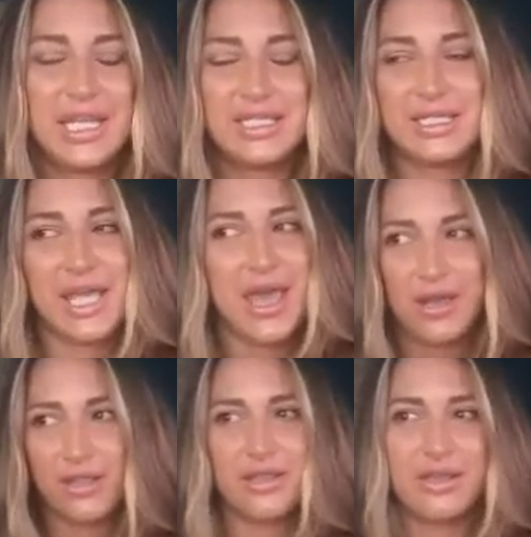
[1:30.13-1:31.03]
They stay
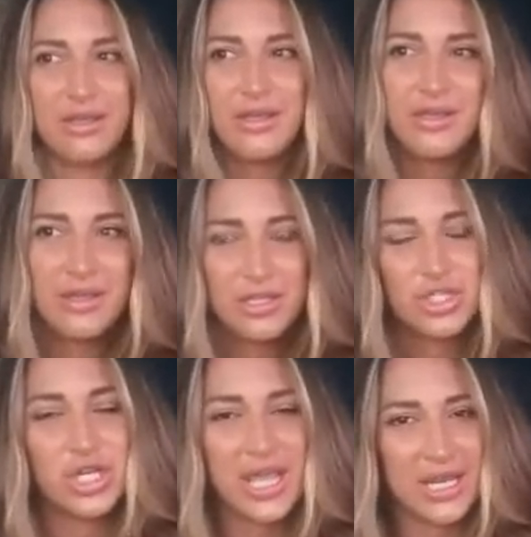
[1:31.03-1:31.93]
out of the
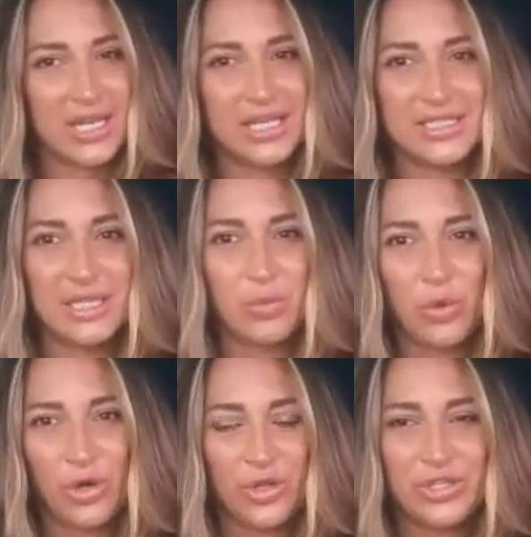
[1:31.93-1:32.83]
shenanigans in the
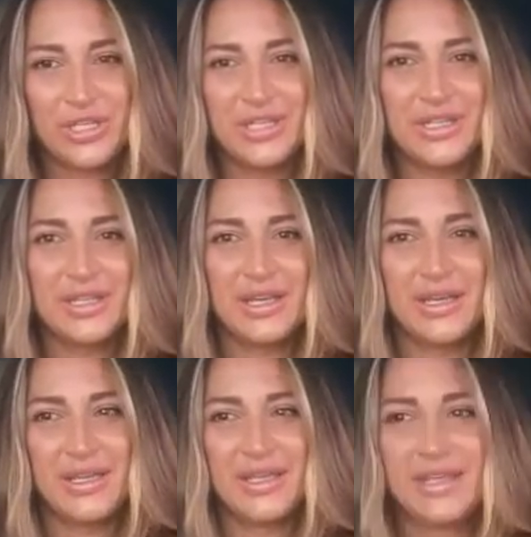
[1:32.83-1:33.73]
world, and
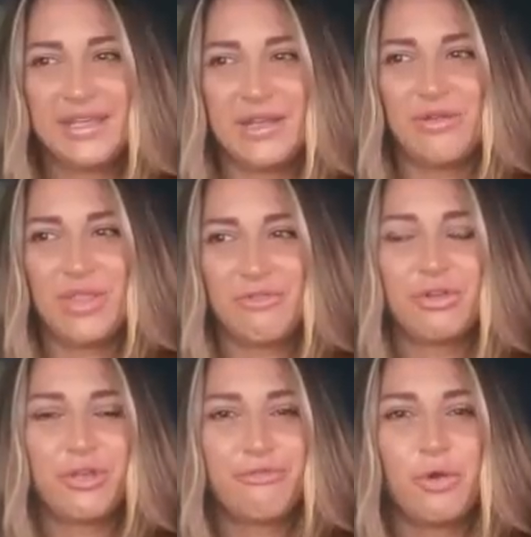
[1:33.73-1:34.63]
they
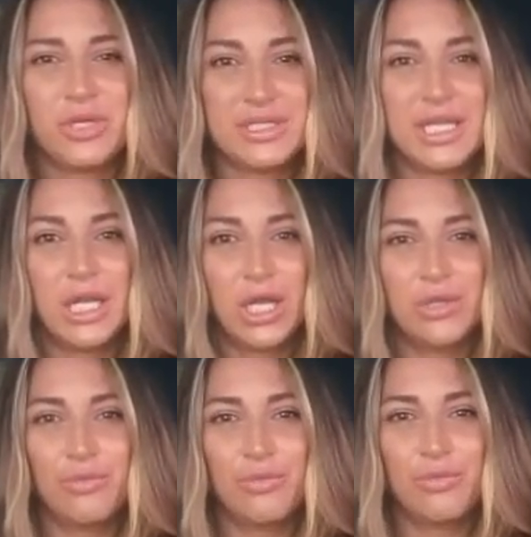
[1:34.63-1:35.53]
really focus in
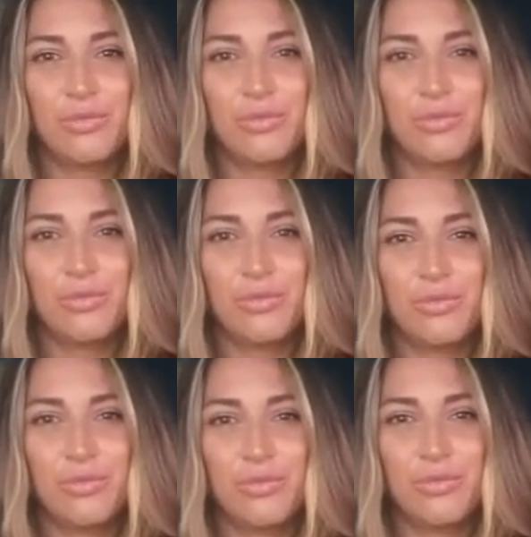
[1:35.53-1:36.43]
on what's
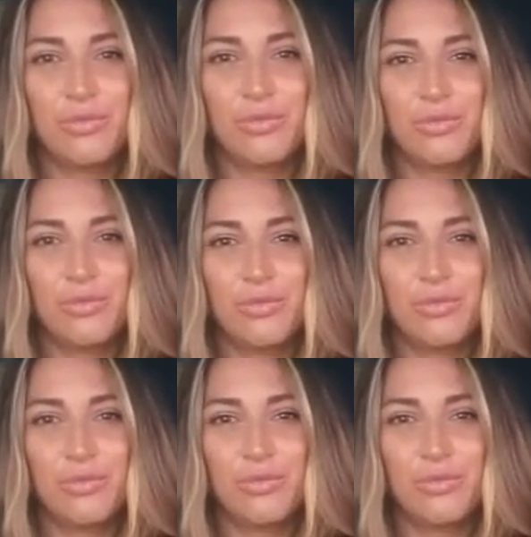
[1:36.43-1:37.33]
right and what's good
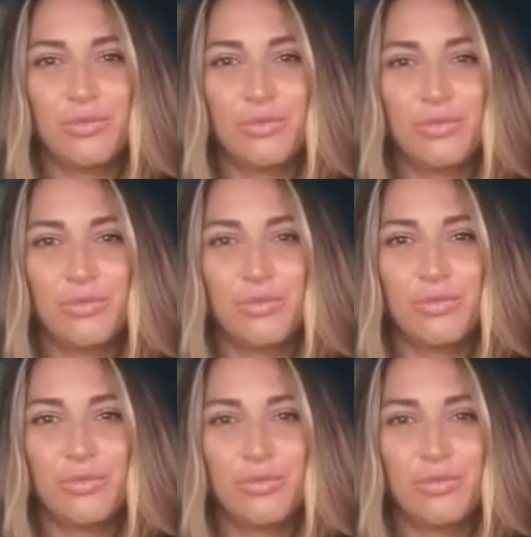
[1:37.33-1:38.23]
and bettering
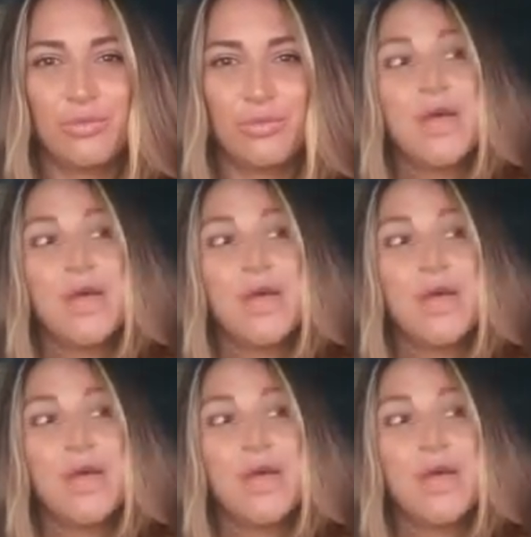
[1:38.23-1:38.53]
themselves.